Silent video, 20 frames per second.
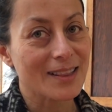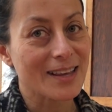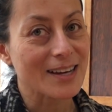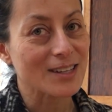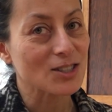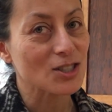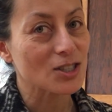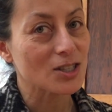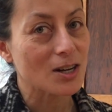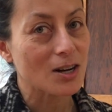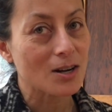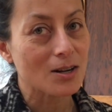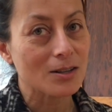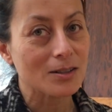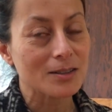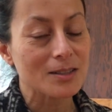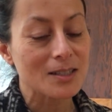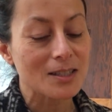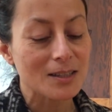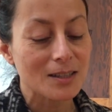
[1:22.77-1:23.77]
That
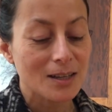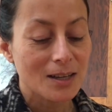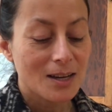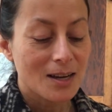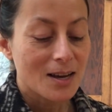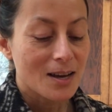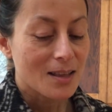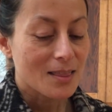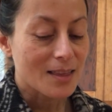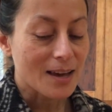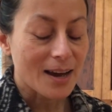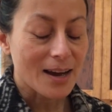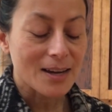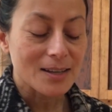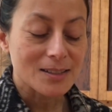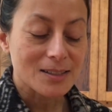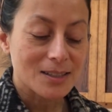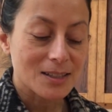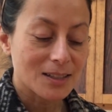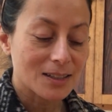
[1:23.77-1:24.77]
salt,
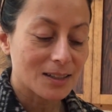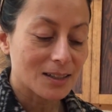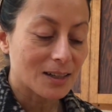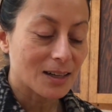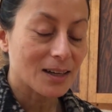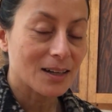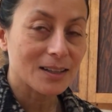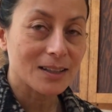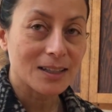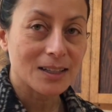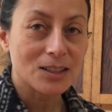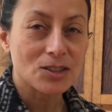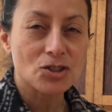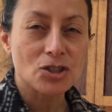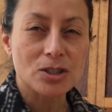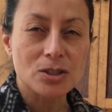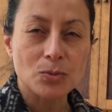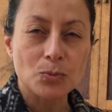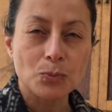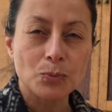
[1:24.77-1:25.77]
that honey
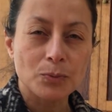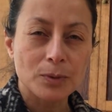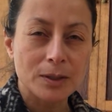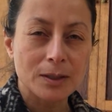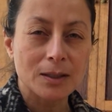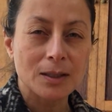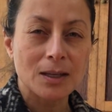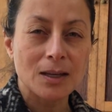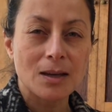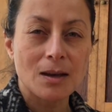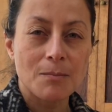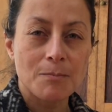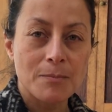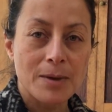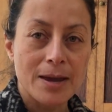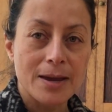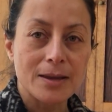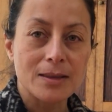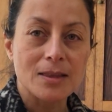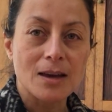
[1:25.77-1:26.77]
just really
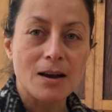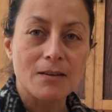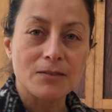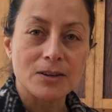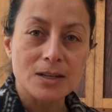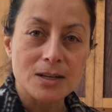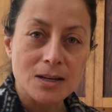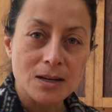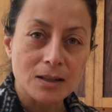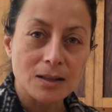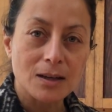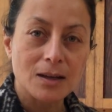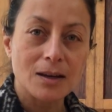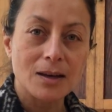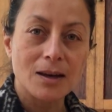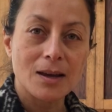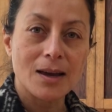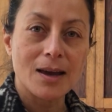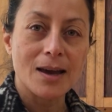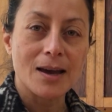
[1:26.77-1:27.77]
make that
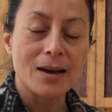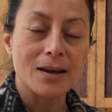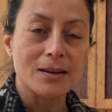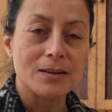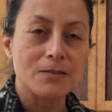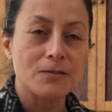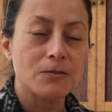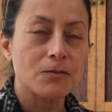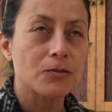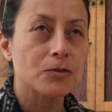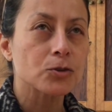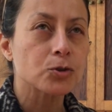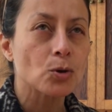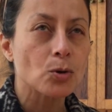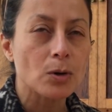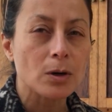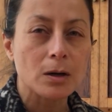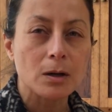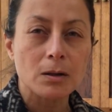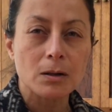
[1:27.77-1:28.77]
vanilla and
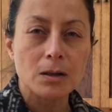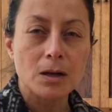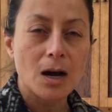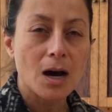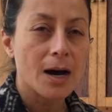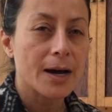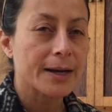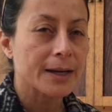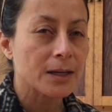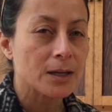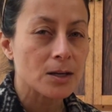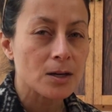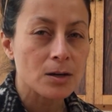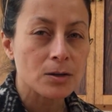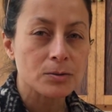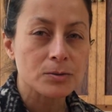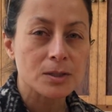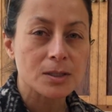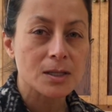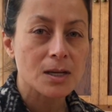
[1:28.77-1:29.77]
floral honey
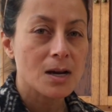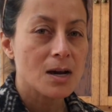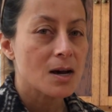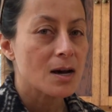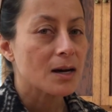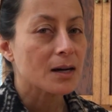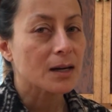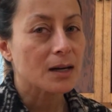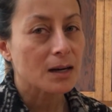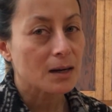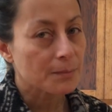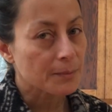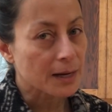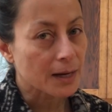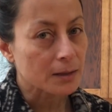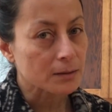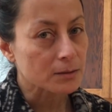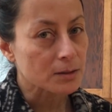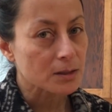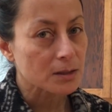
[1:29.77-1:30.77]
notes come
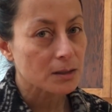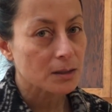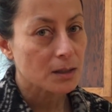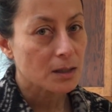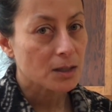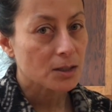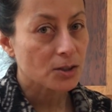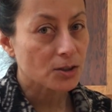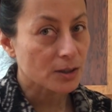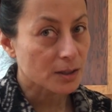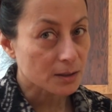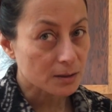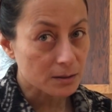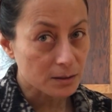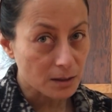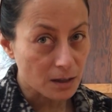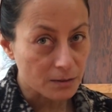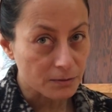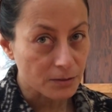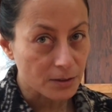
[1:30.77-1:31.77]
out. You're gonna
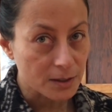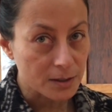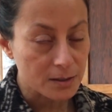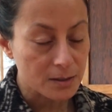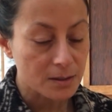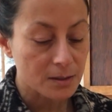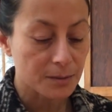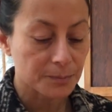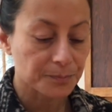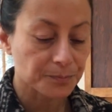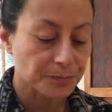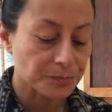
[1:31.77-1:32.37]
love this.